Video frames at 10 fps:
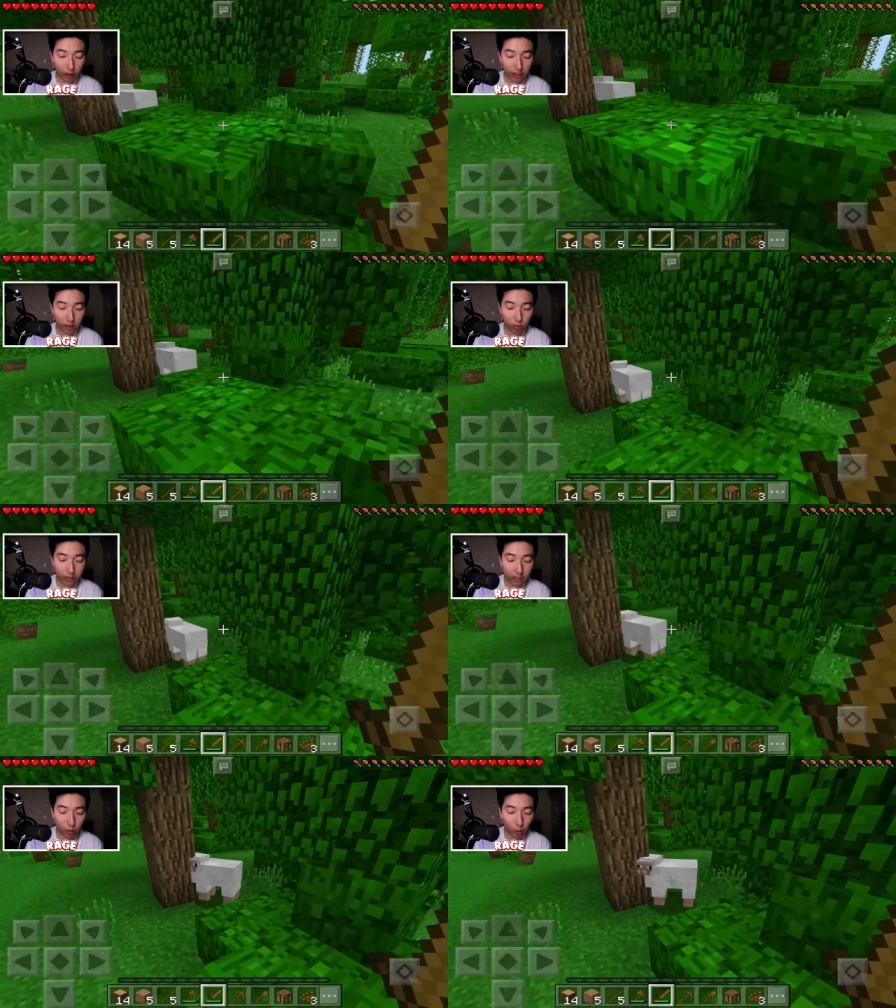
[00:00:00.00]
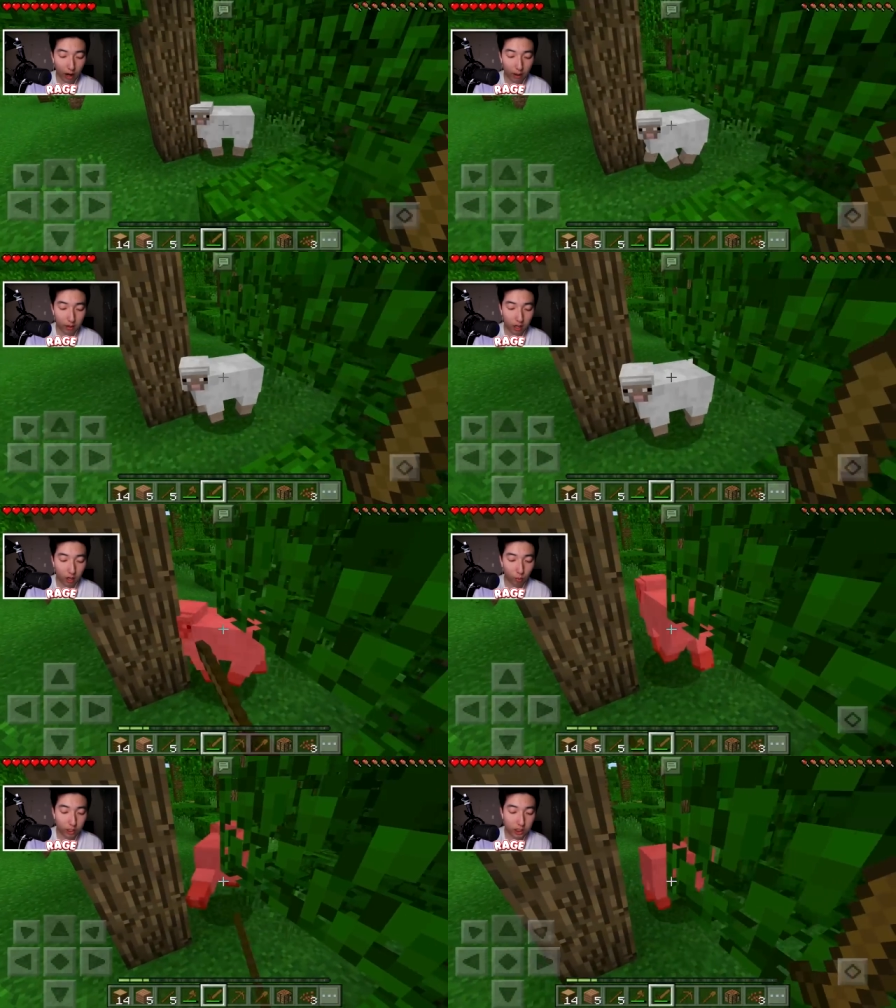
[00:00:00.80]
right here. We can grab.
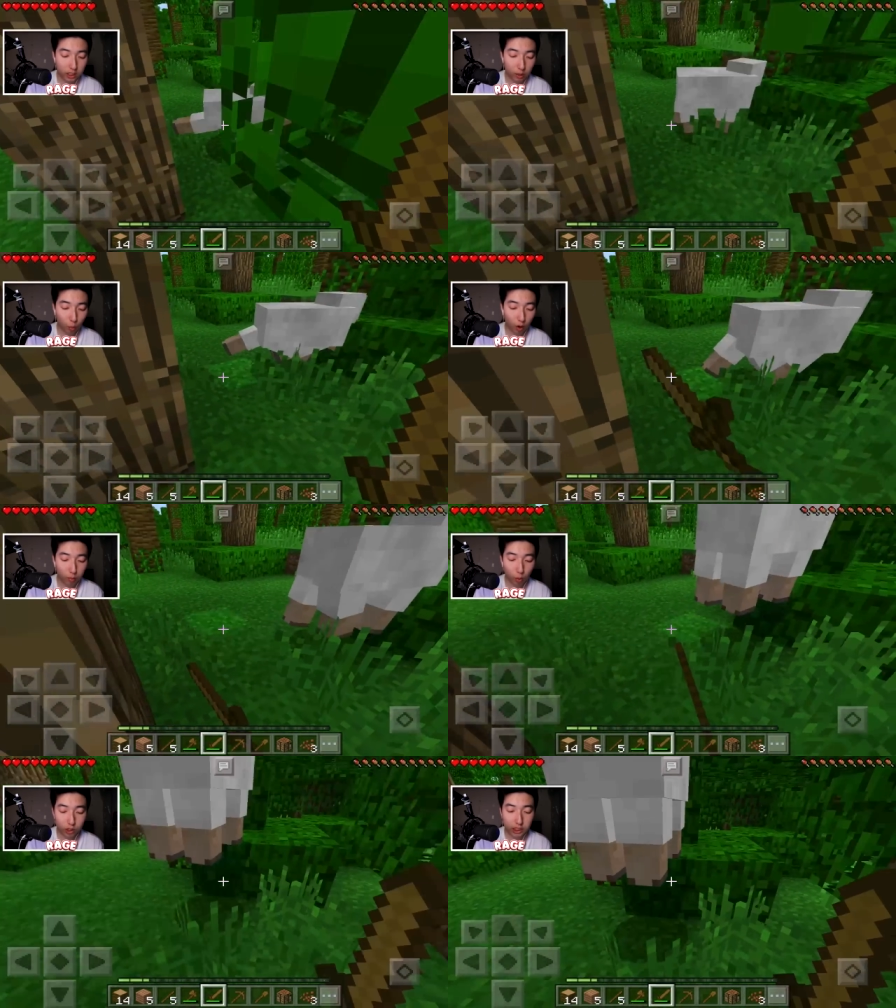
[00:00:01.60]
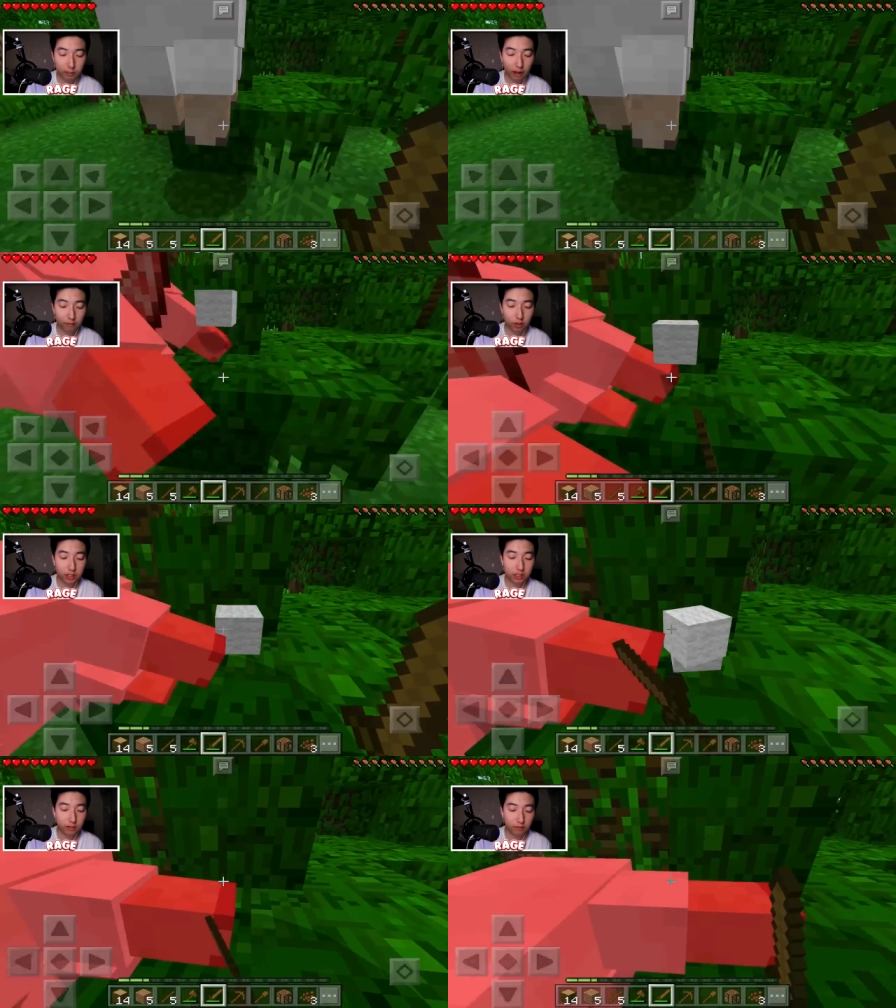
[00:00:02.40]
We just need one more sheep after
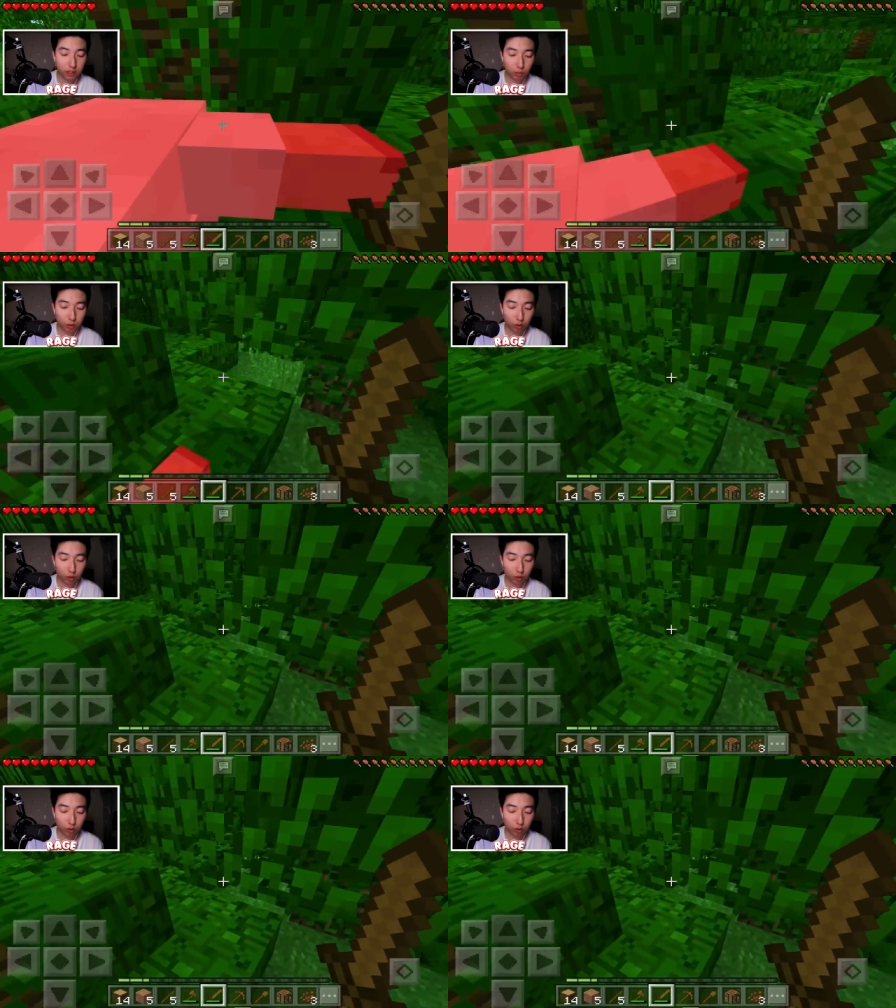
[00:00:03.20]
this if this one